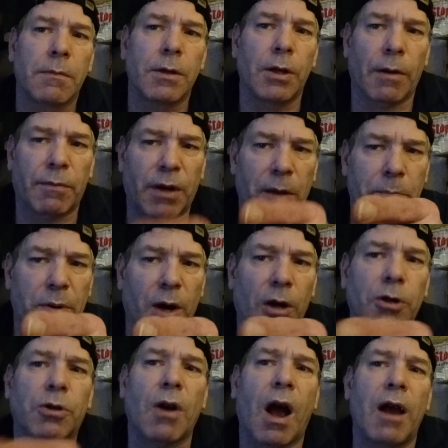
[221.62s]
You have to get put
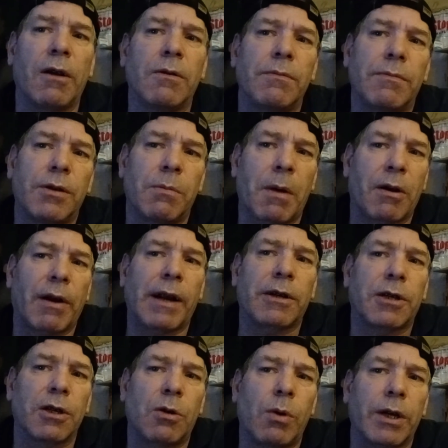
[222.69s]
on trial. You better
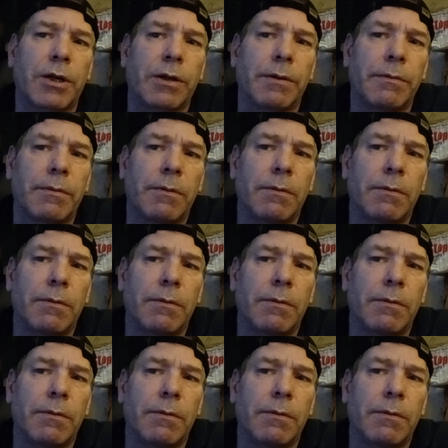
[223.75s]
answer the question.